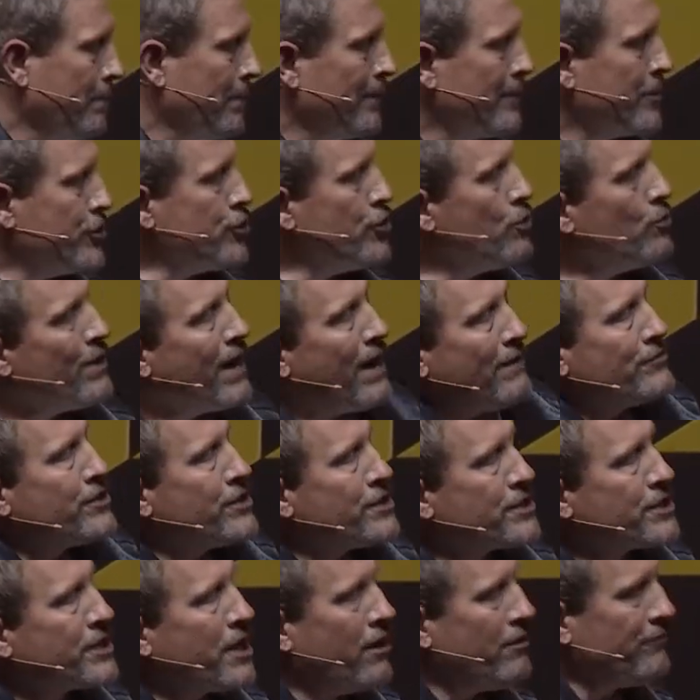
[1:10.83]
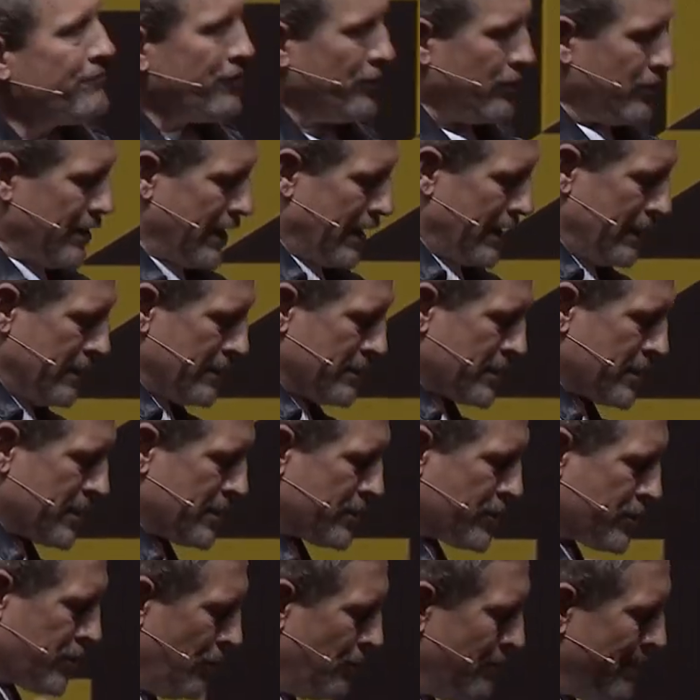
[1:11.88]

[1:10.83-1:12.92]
Because you know what I've discovered is so